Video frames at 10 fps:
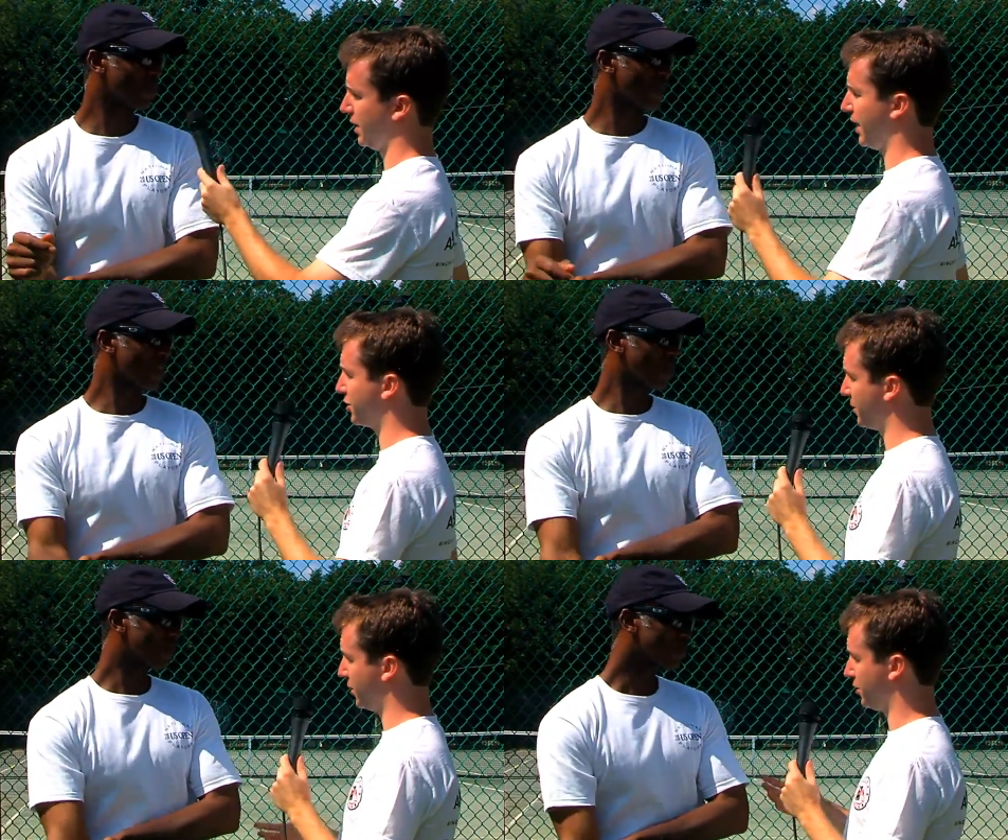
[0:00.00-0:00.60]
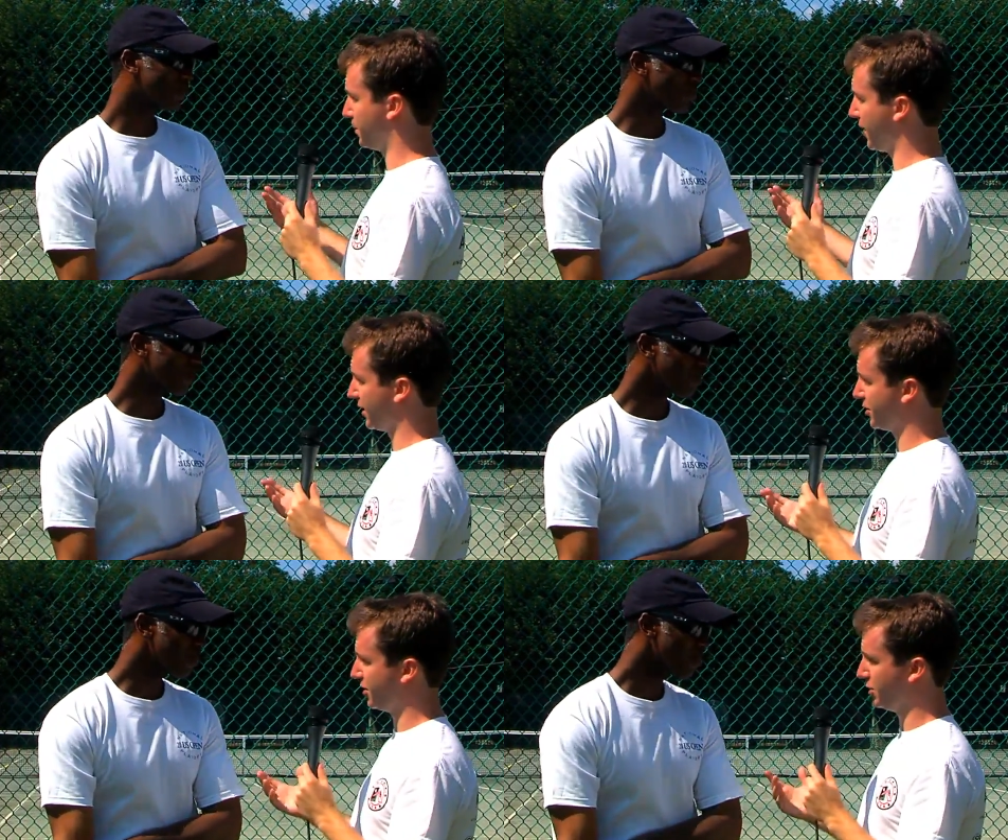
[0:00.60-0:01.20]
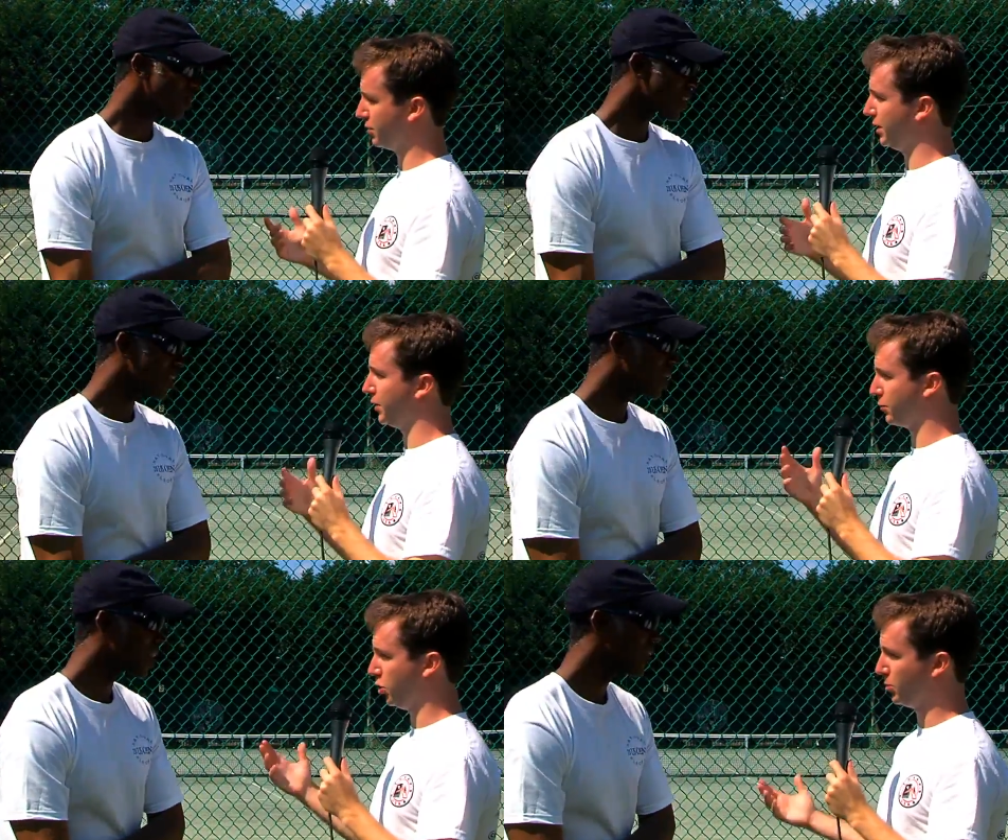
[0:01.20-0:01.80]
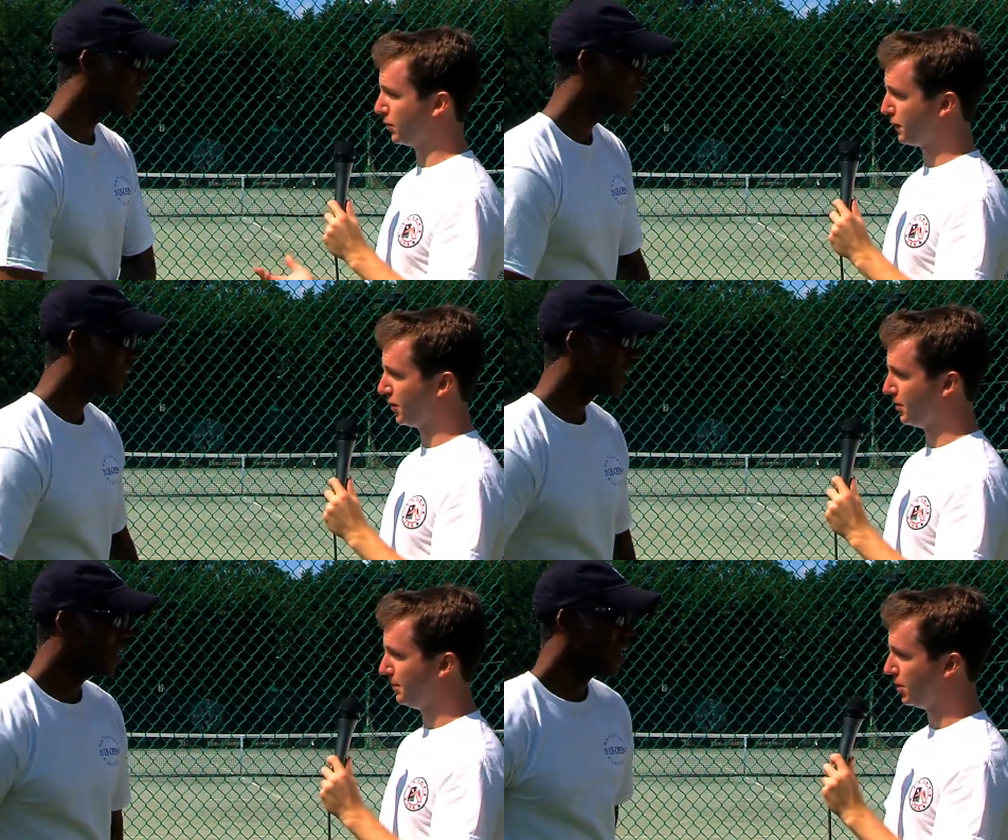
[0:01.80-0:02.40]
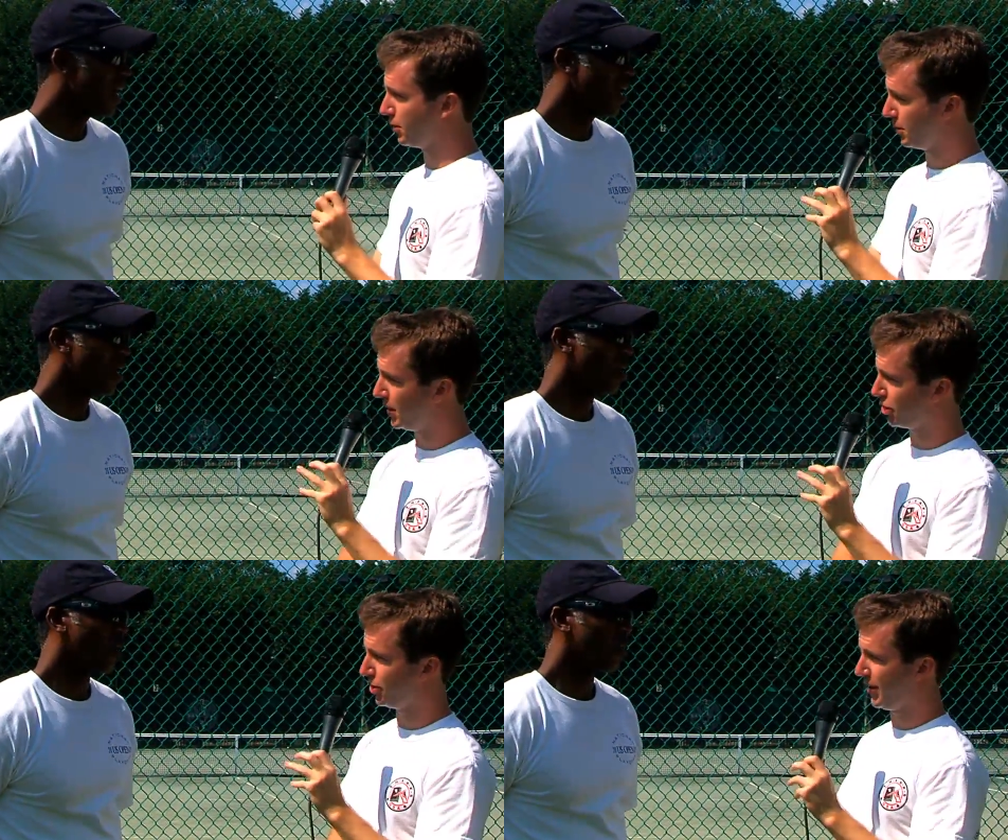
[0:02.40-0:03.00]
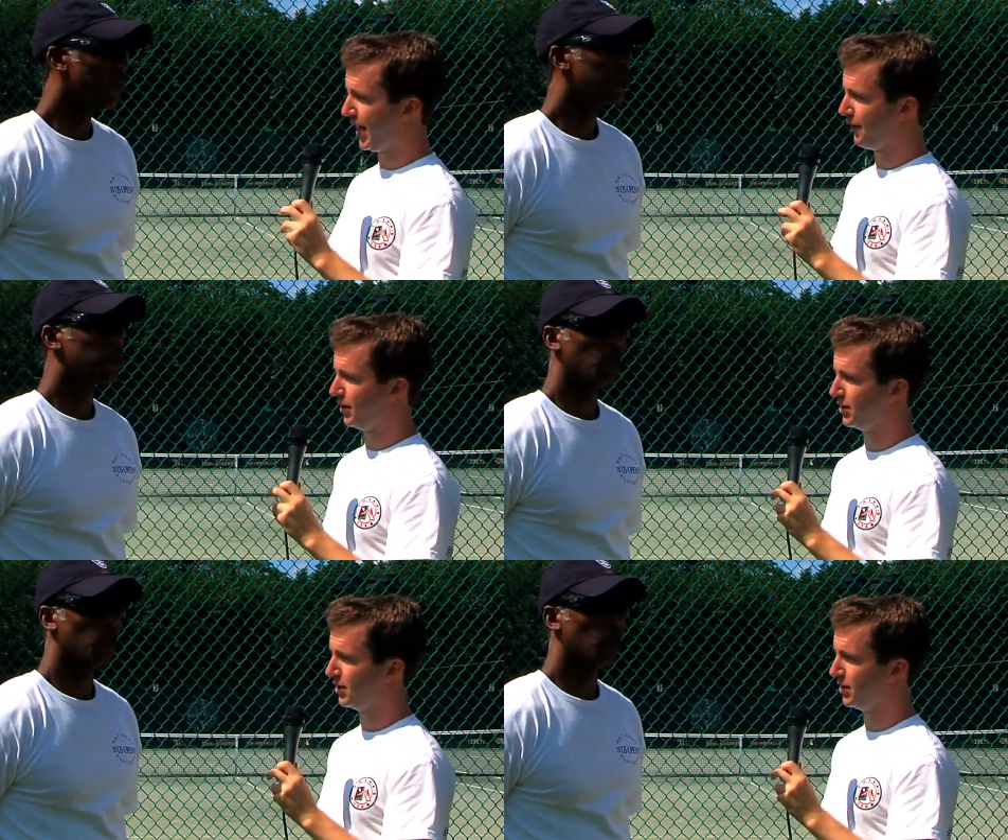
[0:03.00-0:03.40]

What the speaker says: And that's something you could practice in your living room or in front of the mirror to make sure you have it.